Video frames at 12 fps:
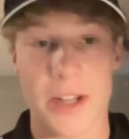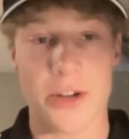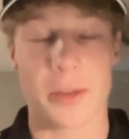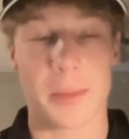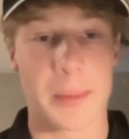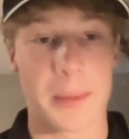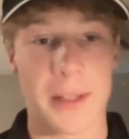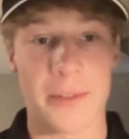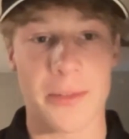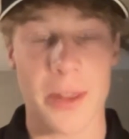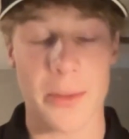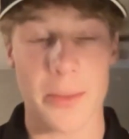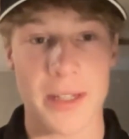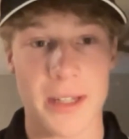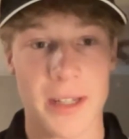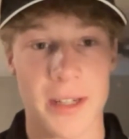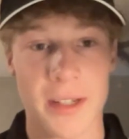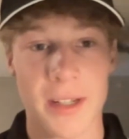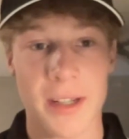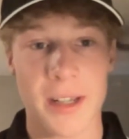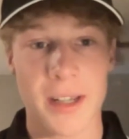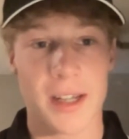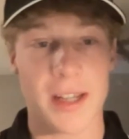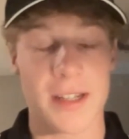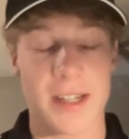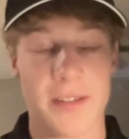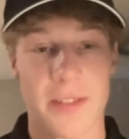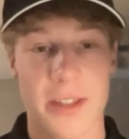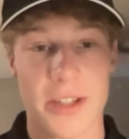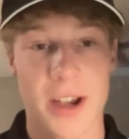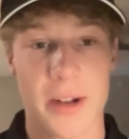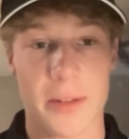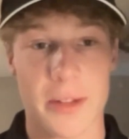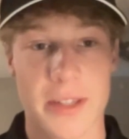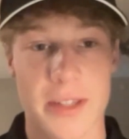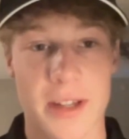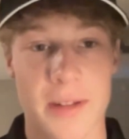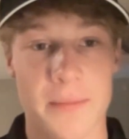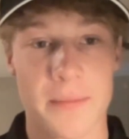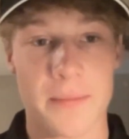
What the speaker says: strongly believe that we can contend for the title this year.